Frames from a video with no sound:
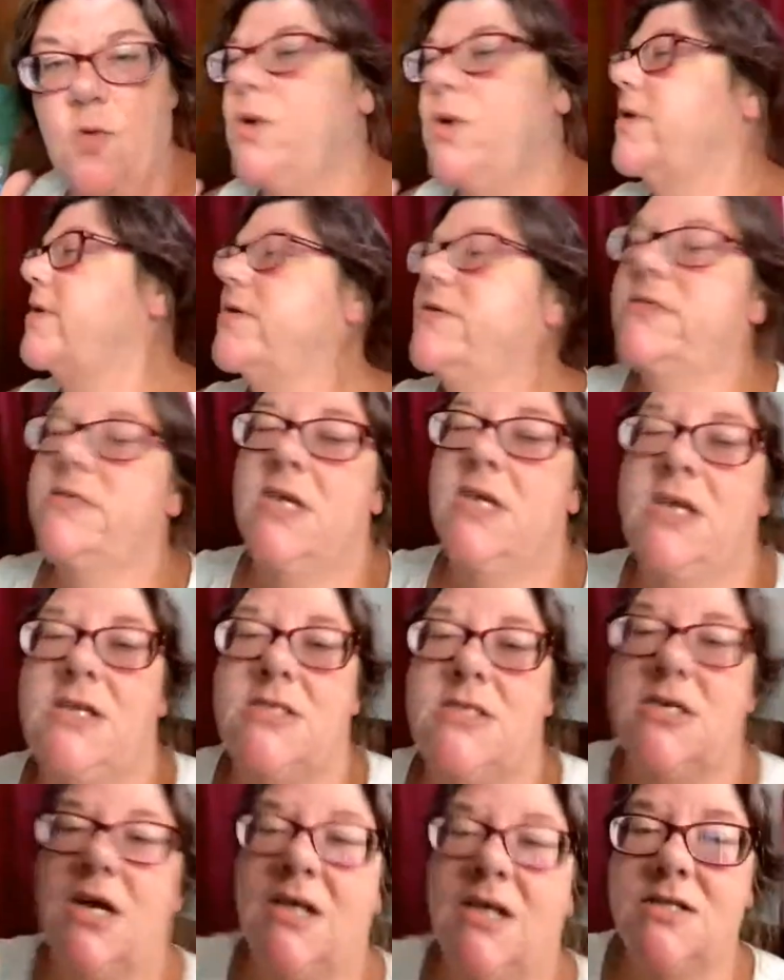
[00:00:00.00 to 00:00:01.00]
Royal
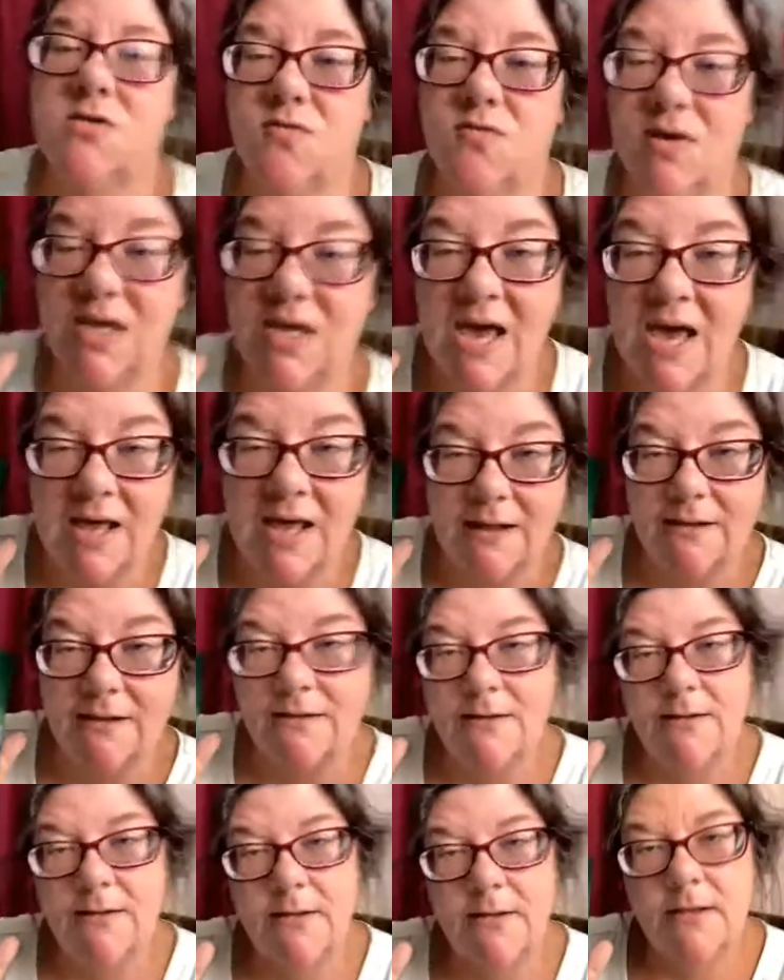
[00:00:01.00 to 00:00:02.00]
St. John's
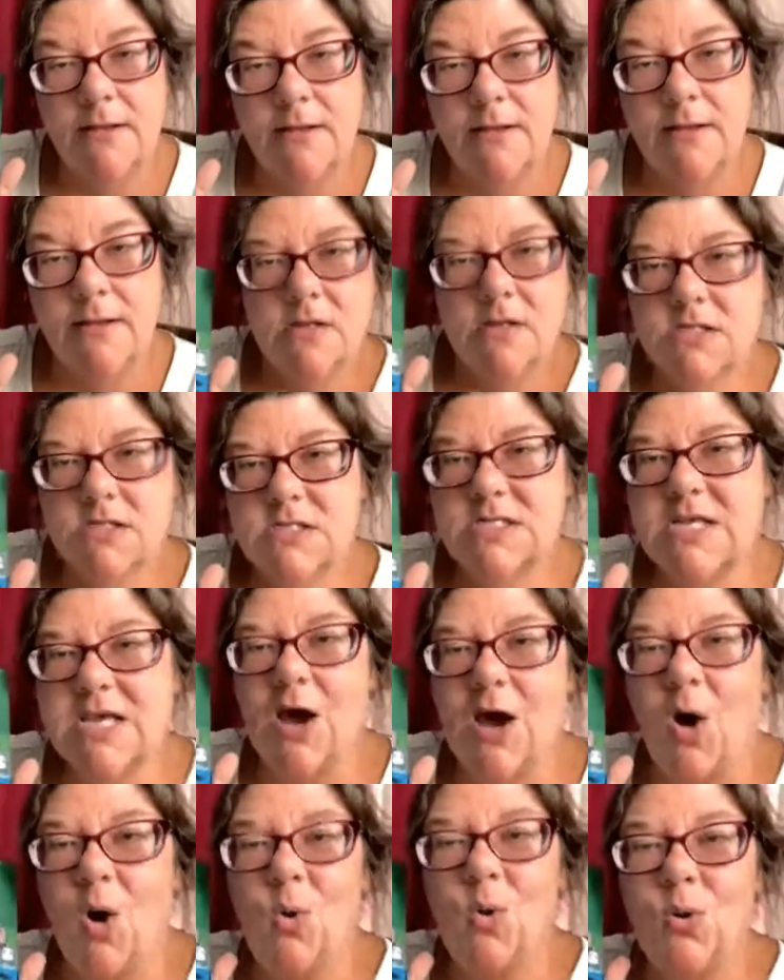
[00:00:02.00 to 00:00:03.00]
Regatta. It's
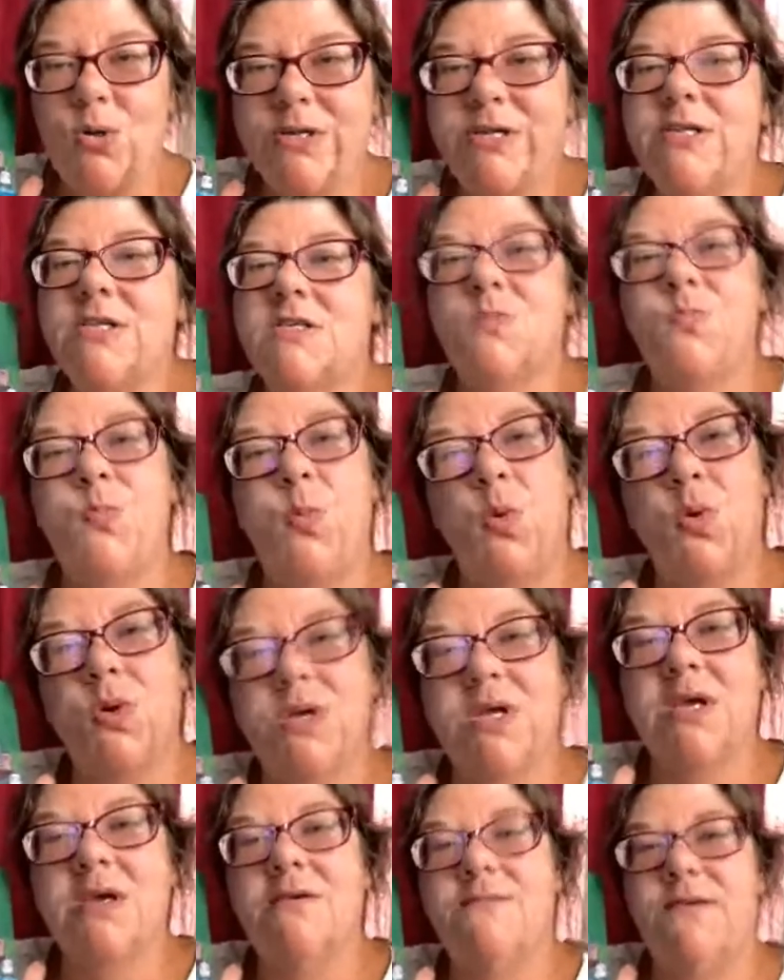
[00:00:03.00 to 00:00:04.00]
the oldest
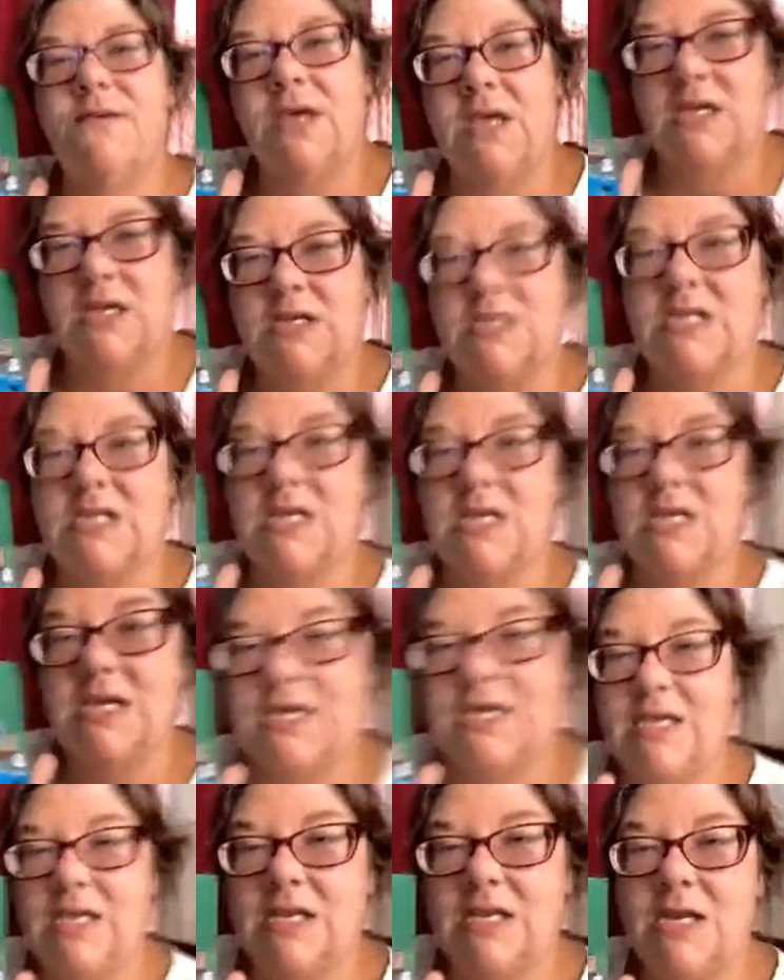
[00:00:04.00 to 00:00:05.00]
sporting event
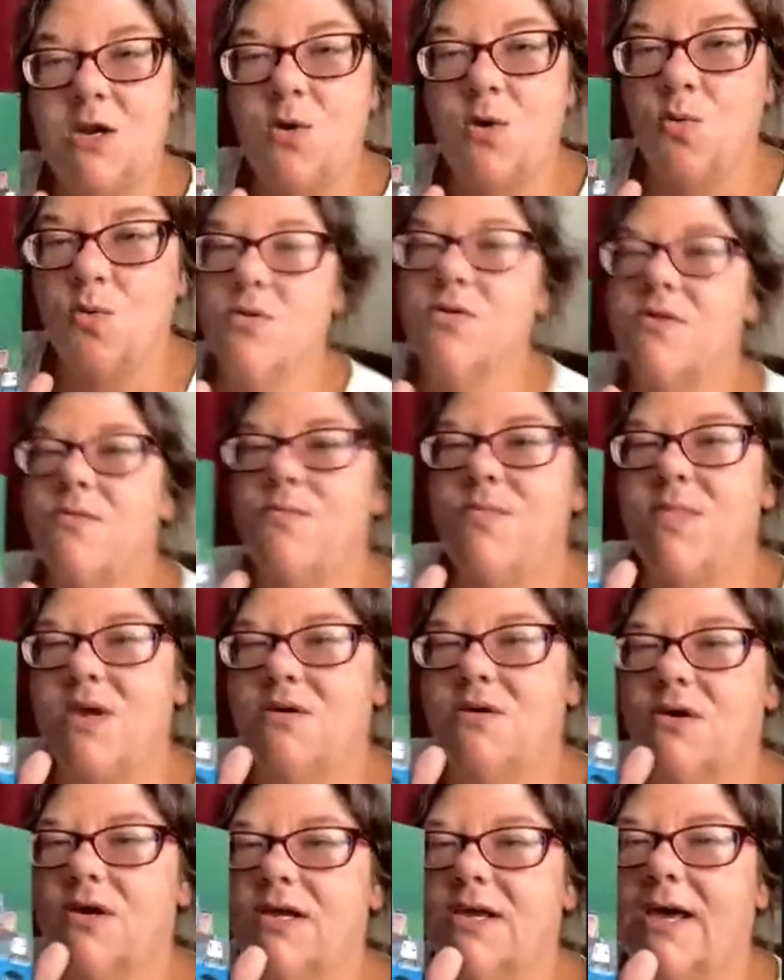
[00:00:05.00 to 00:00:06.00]
in North
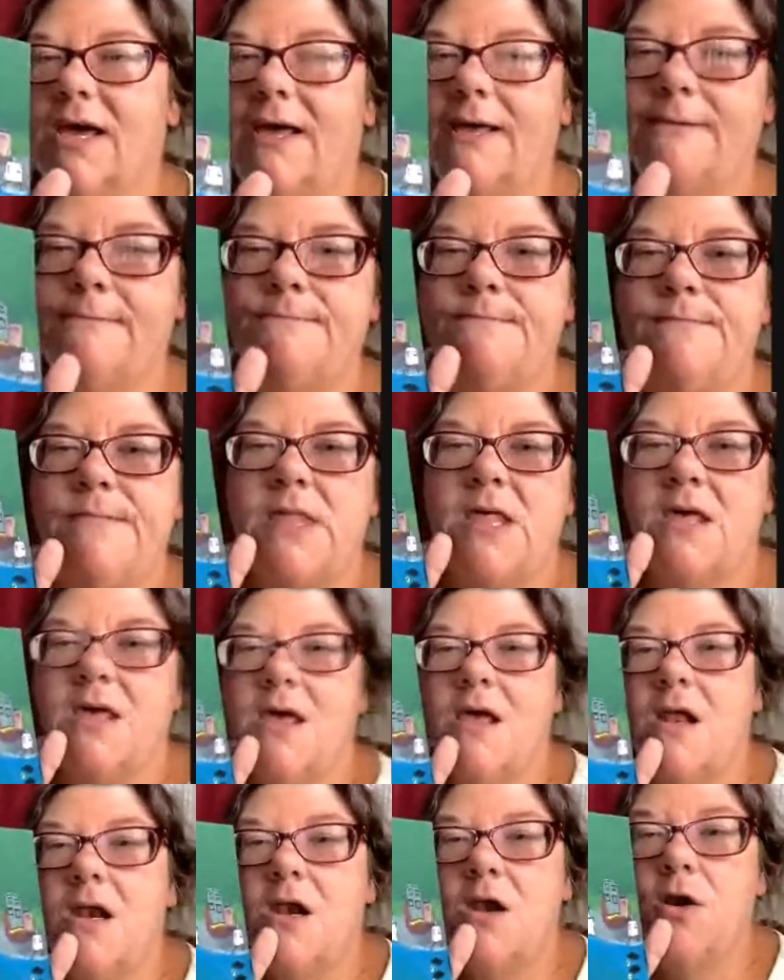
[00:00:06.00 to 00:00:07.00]
America.
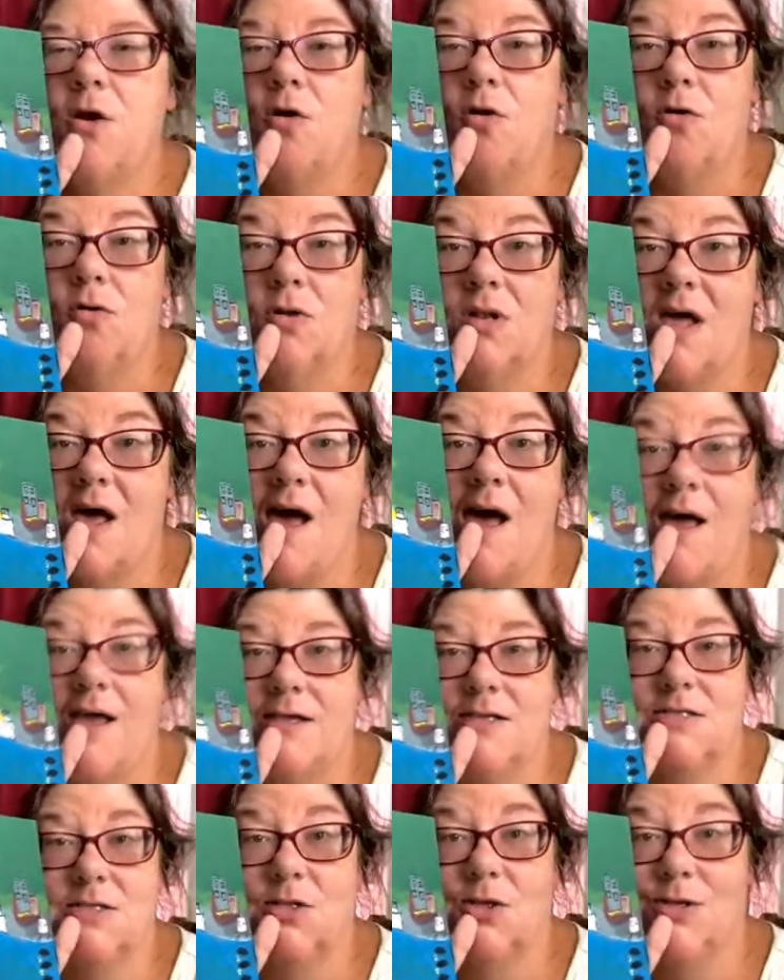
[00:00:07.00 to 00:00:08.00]
No
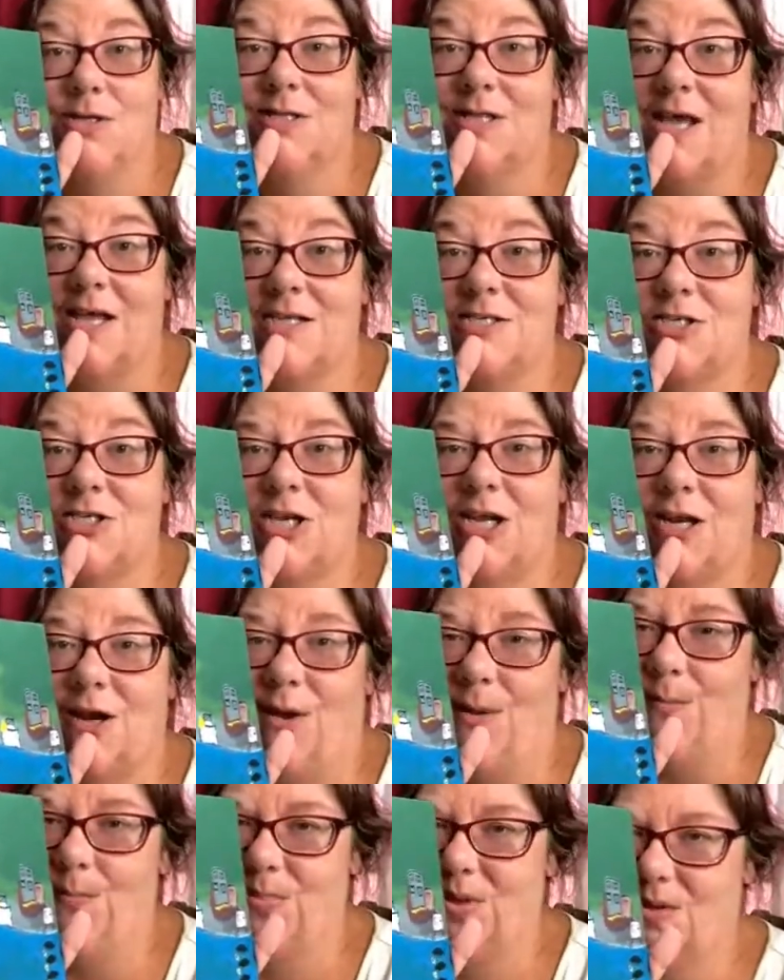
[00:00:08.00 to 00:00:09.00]
lies. Look that shit up,